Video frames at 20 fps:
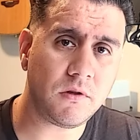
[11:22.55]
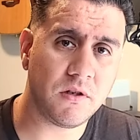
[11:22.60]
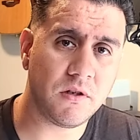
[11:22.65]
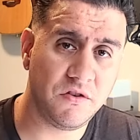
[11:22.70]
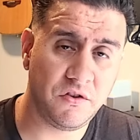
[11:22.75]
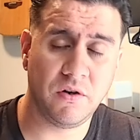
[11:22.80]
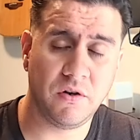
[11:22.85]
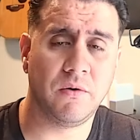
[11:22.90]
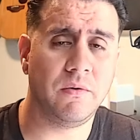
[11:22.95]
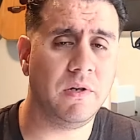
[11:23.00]

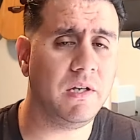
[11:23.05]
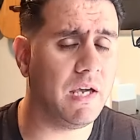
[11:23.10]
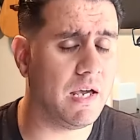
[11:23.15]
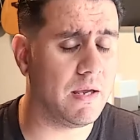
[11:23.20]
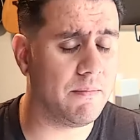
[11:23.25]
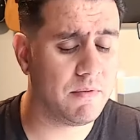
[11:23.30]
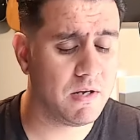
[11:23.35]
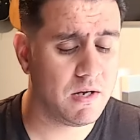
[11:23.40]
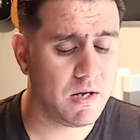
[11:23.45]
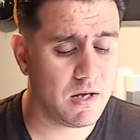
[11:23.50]
zero E
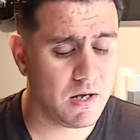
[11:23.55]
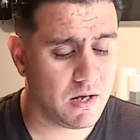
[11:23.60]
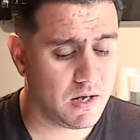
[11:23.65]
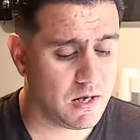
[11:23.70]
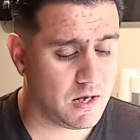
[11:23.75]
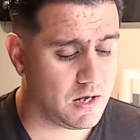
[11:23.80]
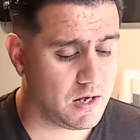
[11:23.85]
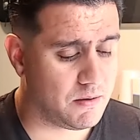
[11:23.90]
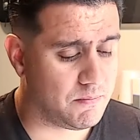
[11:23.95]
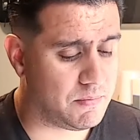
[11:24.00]
game.
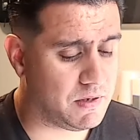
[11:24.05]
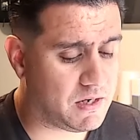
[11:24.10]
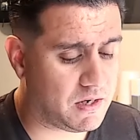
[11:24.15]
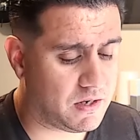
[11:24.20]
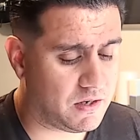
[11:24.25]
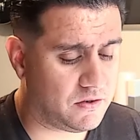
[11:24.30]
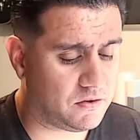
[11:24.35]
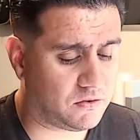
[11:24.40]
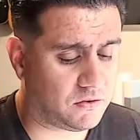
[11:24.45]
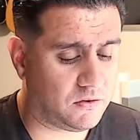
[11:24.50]

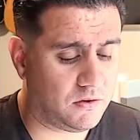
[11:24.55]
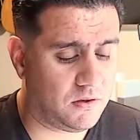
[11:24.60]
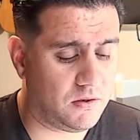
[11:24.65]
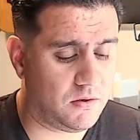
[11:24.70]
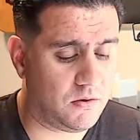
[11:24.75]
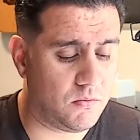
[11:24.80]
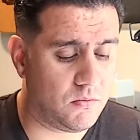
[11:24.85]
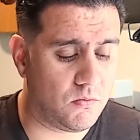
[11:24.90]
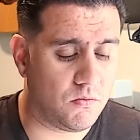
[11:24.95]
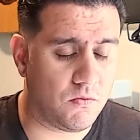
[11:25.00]
Because,
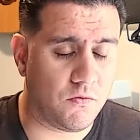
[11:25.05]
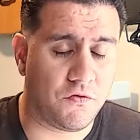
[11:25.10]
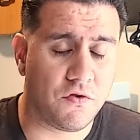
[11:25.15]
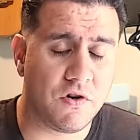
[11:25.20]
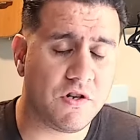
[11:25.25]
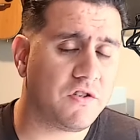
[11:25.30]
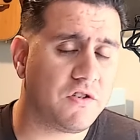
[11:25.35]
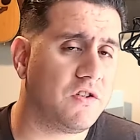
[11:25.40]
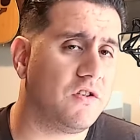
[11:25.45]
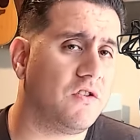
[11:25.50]
for
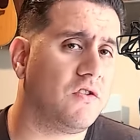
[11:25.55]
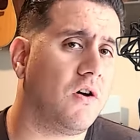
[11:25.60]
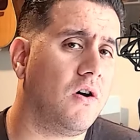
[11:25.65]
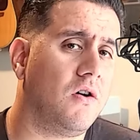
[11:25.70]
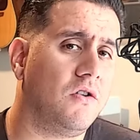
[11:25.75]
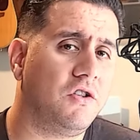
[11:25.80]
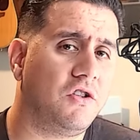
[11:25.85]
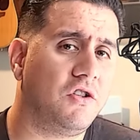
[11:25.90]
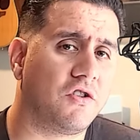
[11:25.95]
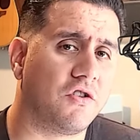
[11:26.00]
instance,
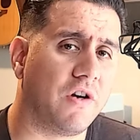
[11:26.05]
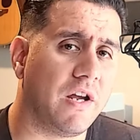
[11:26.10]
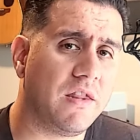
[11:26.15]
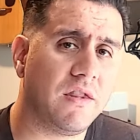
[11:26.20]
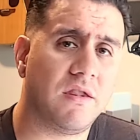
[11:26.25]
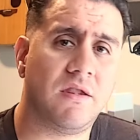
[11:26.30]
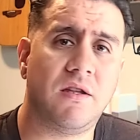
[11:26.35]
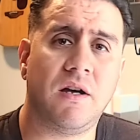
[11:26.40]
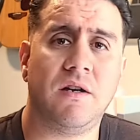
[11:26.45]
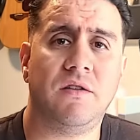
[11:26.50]
all
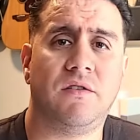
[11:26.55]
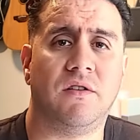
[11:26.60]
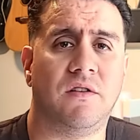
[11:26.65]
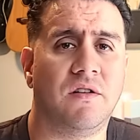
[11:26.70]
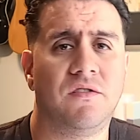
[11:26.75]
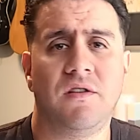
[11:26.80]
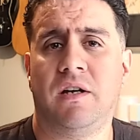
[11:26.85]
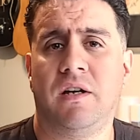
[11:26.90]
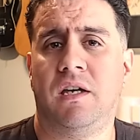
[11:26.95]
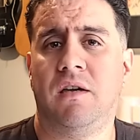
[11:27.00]
strength does, it
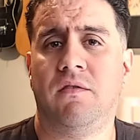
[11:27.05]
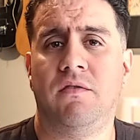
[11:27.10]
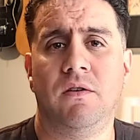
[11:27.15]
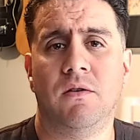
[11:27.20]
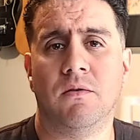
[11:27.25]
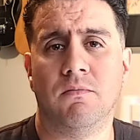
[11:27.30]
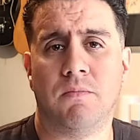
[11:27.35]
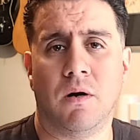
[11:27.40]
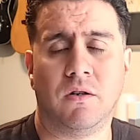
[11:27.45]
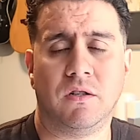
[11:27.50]
does not give
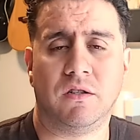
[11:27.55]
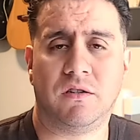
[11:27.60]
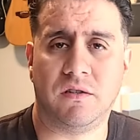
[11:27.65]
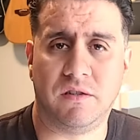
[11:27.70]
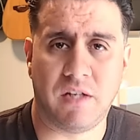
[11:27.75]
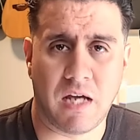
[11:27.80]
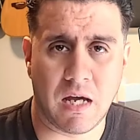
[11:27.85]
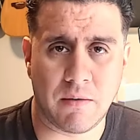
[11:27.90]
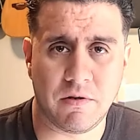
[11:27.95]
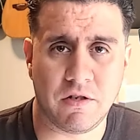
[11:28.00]
you a bonus to
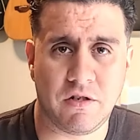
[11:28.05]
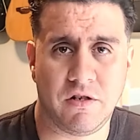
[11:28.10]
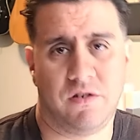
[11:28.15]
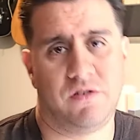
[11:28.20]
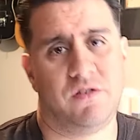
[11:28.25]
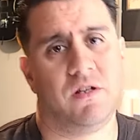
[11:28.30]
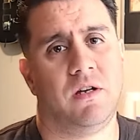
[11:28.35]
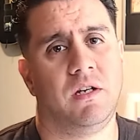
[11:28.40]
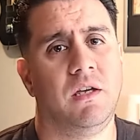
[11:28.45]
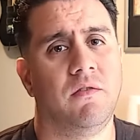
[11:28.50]
damage, it
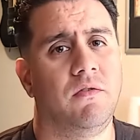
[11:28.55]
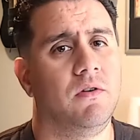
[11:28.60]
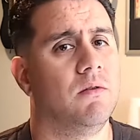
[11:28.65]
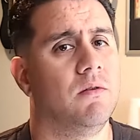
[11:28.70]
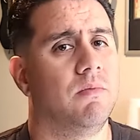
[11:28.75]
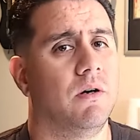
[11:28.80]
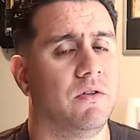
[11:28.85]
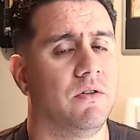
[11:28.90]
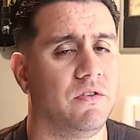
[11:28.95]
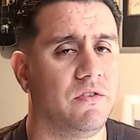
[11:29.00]
does not give you a
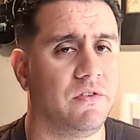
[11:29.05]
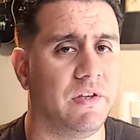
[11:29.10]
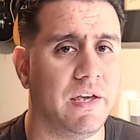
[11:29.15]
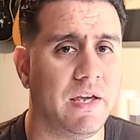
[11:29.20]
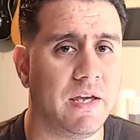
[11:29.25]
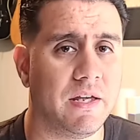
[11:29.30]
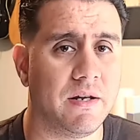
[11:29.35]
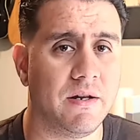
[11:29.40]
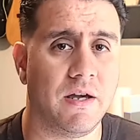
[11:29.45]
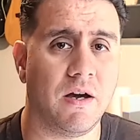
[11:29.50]
bonus to
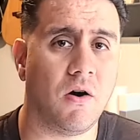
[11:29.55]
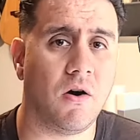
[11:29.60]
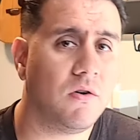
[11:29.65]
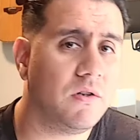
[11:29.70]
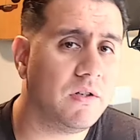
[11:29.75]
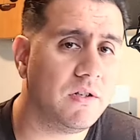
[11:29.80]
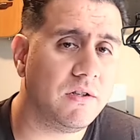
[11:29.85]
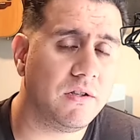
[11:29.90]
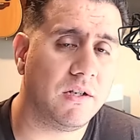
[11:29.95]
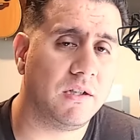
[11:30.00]
hit.
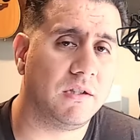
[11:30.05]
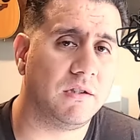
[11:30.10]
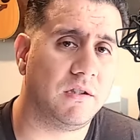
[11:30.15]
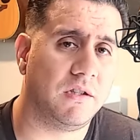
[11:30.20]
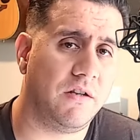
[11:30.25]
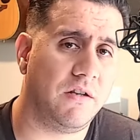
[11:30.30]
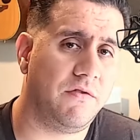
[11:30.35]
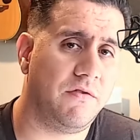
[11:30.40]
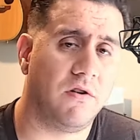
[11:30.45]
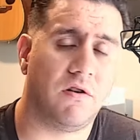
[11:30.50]
All it does,
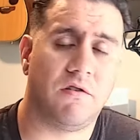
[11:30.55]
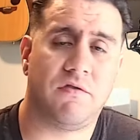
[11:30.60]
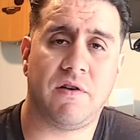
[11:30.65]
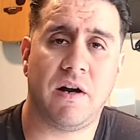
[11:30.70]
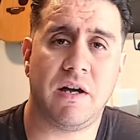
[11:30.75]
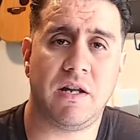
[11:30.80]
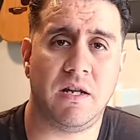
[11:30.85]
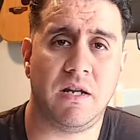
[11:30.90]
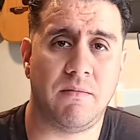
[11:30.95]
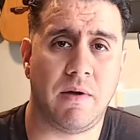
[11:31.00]
if you're a
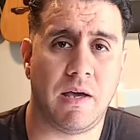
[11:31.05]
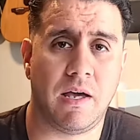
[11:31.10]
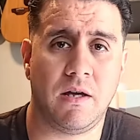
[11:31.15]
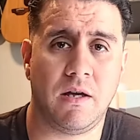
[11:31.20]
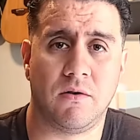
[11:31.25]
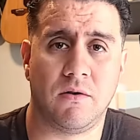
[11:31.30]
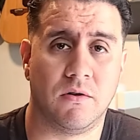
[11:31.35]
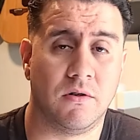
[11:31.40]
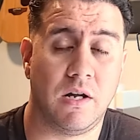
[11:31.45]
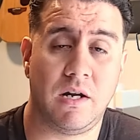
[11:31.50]
fighting
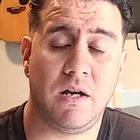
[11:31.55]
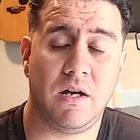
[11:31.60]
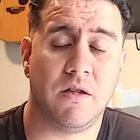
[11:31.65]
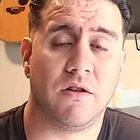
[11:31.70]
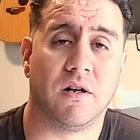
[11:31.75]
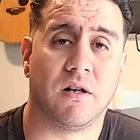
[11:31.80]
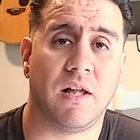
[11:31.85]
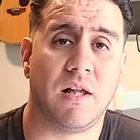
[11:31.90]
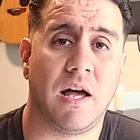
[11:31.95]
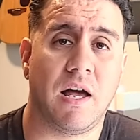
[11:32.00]
man or any
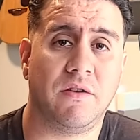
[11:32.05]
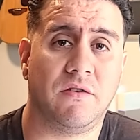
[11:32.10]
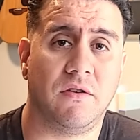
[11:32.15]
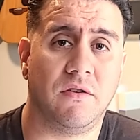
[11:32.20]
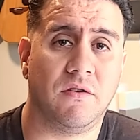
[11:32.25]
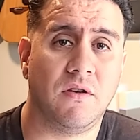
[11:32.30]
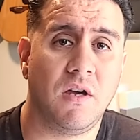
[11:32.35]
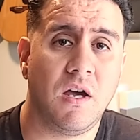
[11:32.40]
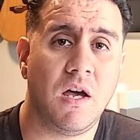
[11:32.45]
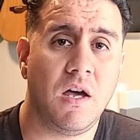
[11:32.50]
other class,
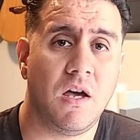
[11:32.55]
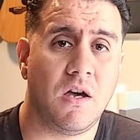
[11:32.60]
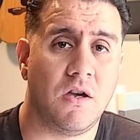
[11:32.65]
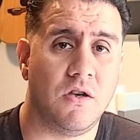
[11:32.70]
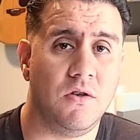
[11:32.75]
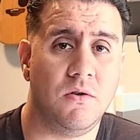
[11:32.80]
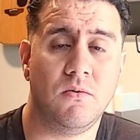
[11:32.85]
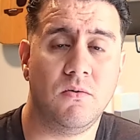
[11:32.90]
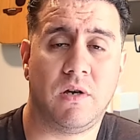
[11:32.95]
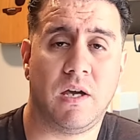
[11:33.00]
is
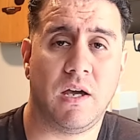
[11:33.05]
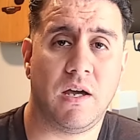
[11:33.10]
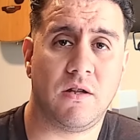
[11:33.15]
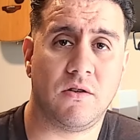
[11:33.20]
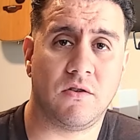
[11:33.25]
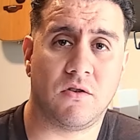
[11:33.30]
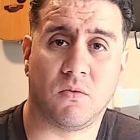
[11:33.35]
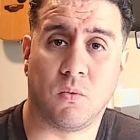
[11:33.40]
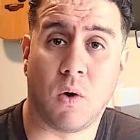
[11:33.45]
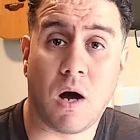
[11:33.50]
you
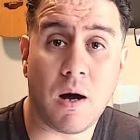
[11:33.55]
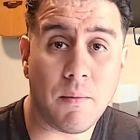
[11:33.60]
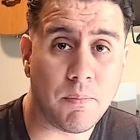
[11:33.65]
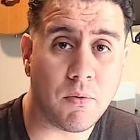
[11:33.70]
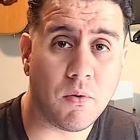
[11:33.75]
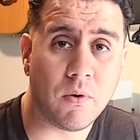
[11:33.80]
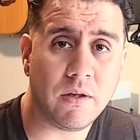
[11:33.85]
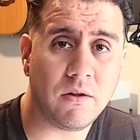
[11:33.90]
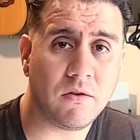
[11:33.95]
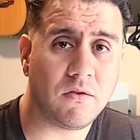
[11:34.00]
can swap
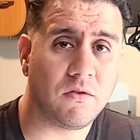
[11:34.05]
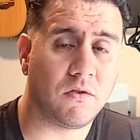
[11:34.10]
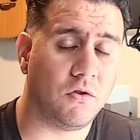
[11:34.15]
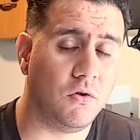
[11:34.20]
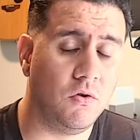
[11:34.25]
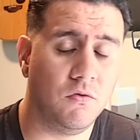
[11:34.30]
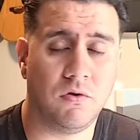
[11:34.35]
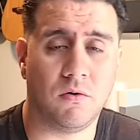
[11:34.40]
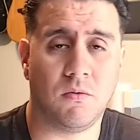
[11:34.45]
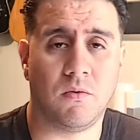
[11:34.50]
points
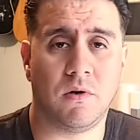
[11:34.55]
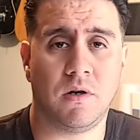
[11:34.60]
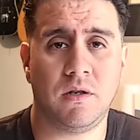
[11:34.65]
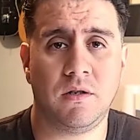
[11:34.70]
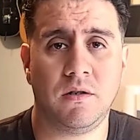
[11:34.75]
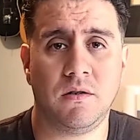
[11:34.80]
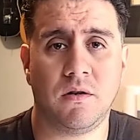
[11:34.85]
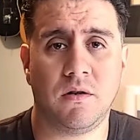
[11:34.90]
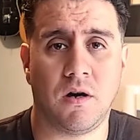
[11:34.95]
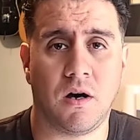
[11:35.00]
two for
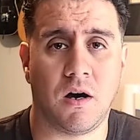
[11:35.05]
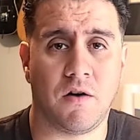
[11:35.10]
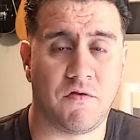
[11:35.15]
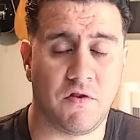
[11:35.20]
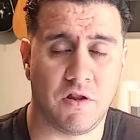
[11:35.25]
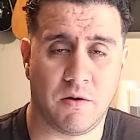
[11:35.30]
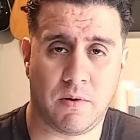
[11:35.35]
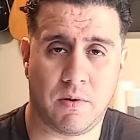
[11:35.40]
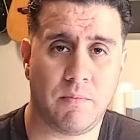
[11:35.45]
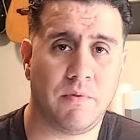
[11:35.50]
one uh,
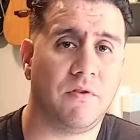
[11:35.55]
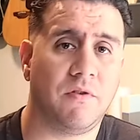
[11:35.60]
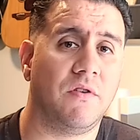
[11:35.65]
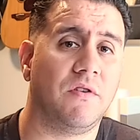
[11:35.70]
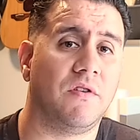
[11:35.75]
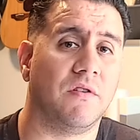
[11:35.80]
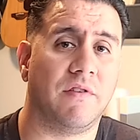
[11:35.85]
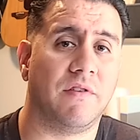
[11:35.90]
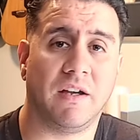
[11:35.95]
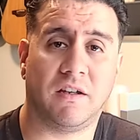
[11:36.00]
for the
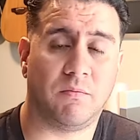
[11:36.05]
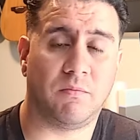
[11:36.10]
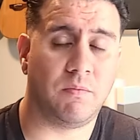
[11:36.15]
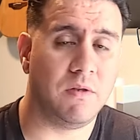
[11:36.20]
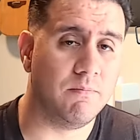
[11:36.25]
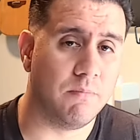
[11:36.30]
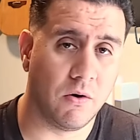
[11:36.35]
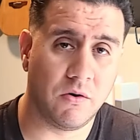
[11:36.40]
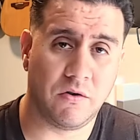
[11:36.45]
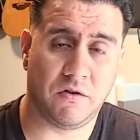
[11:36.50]
purposes of
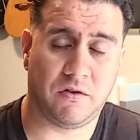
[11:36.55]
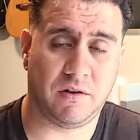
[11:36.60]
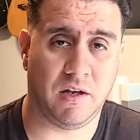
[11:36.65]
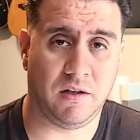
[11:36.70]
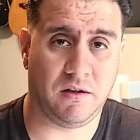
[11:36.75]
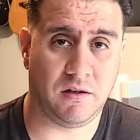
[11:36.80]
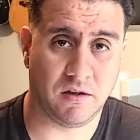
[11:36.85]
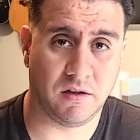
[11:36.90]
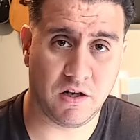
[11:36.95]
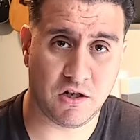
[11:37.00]
XP bonus
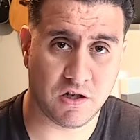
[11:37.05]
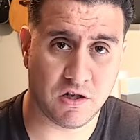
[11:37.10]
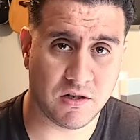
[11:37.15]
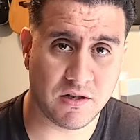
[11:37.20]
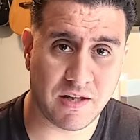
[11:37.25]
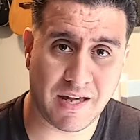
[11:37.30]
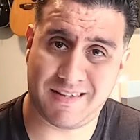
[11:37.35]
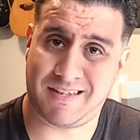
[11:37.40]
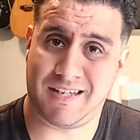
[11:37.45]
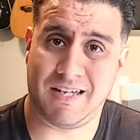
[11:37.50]
calculation.
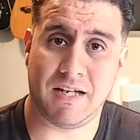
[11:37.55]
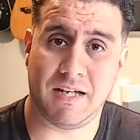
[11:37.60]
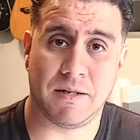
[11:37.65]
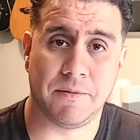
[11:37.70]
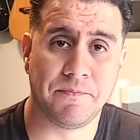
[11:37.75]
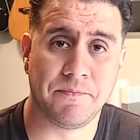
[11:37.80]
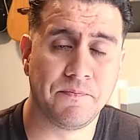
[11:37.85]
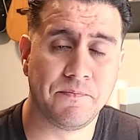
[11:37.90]
That's it.